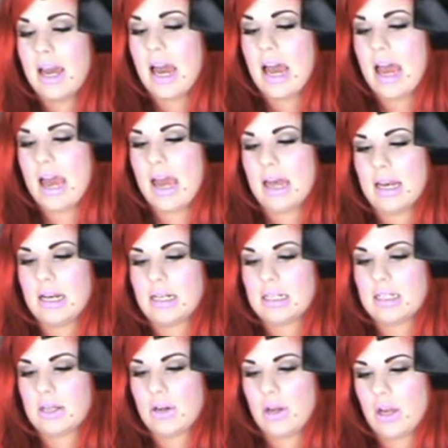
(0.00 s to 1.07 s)
And
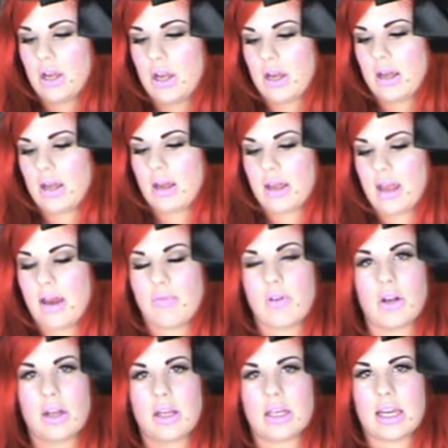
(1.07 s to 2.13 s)
so yeah, if
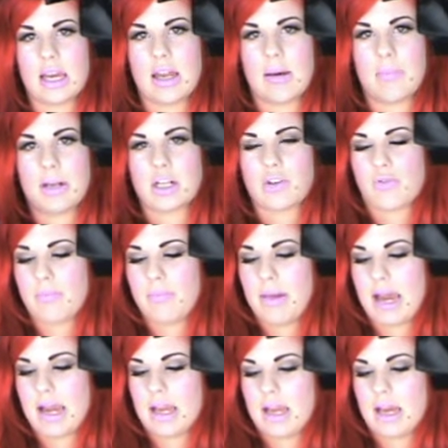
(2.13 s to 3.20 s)
you're looking to get a blush from
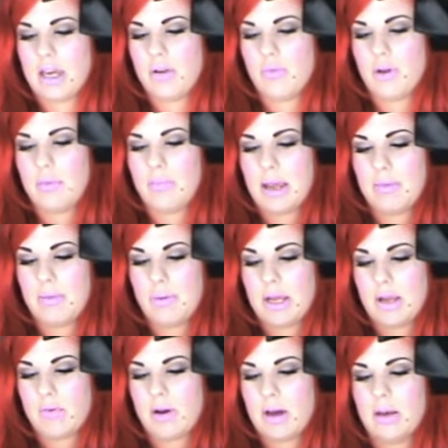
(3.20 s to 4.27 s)
MAC and you want a baby
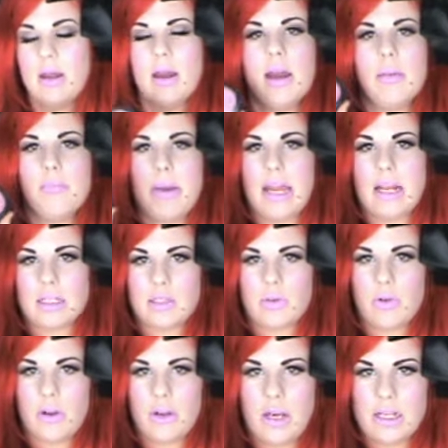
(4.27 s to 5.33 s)
pink one, Pink
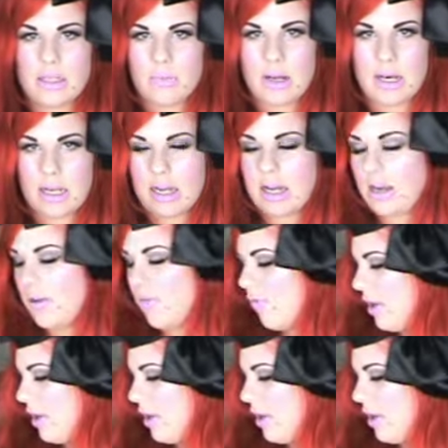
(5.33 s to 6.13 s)
Swoon is one that I use